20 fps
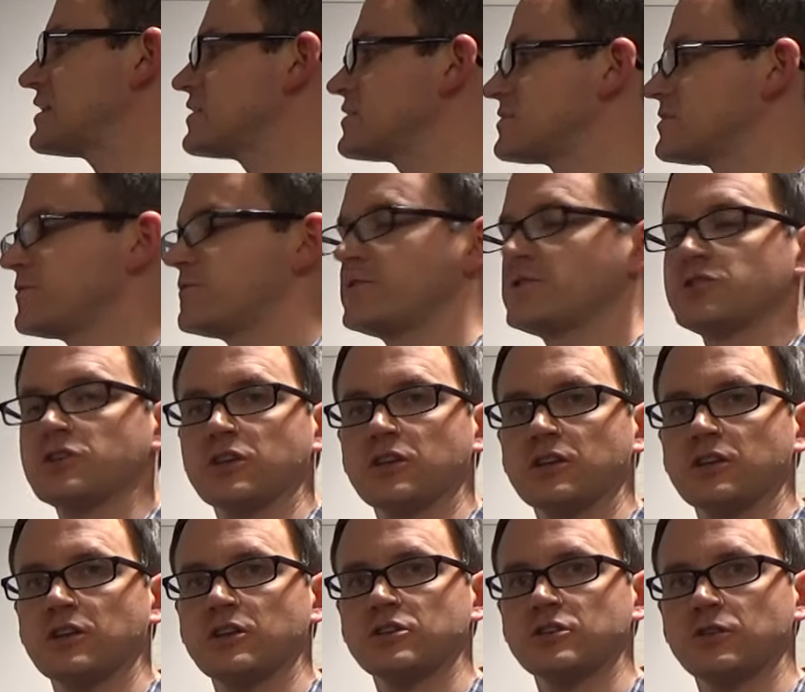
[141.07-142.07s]
the sufficient
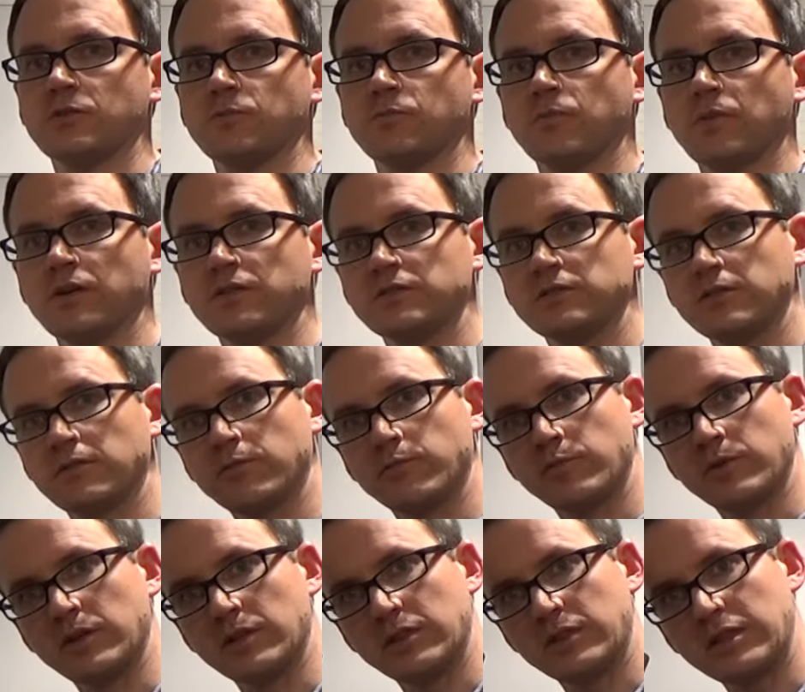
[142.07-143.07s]
condition, must have been